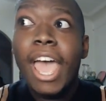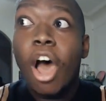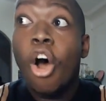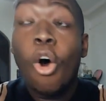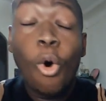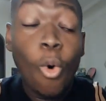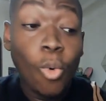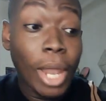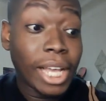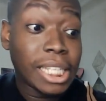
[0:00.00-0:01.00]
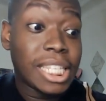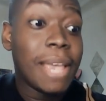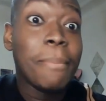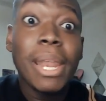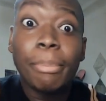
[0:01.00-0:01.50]
A whole like
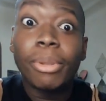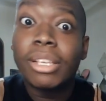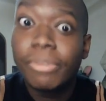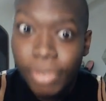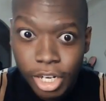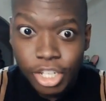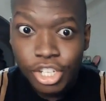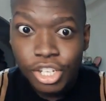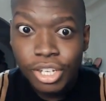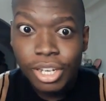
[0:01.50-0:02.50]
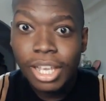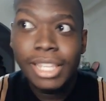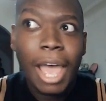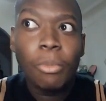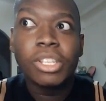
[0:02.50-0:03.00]
10 minute plus footage
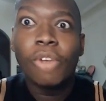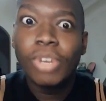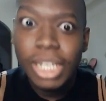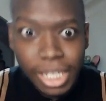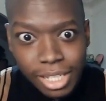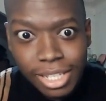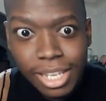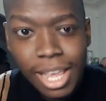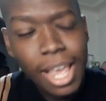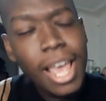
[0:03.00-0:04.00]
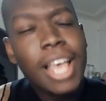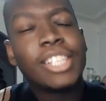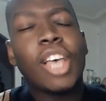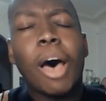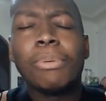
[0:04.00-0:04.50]
that was unreleased.
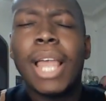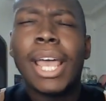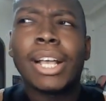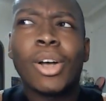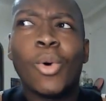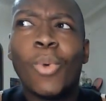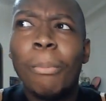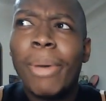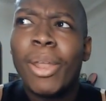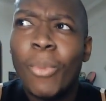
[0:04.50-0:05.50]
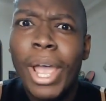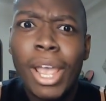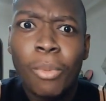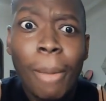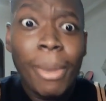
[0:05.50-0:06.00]
So I'm like, what better
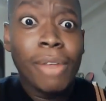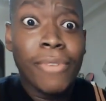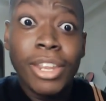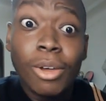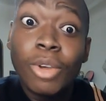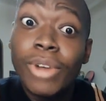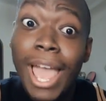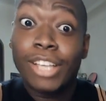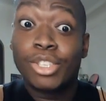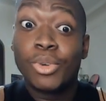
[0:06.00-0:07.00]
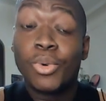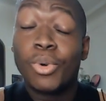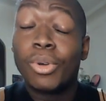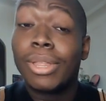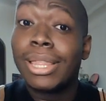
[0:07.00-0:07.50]
way, what better video to react
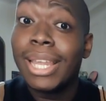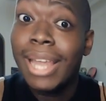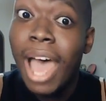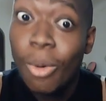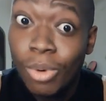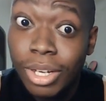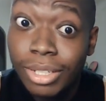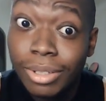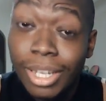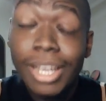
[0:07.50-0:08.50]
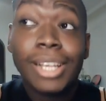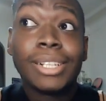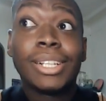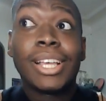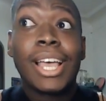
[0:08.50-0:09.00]
to than that one?
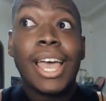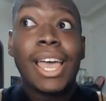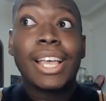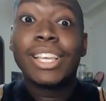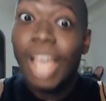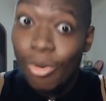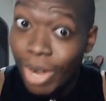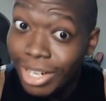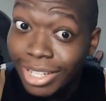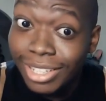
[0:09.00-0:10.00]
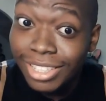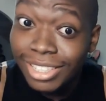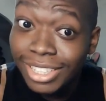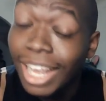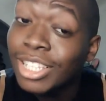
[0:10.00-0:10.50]
Y'all ready?
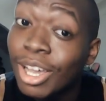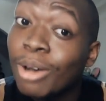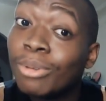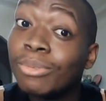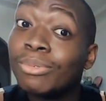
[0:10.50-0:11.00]
Let's go.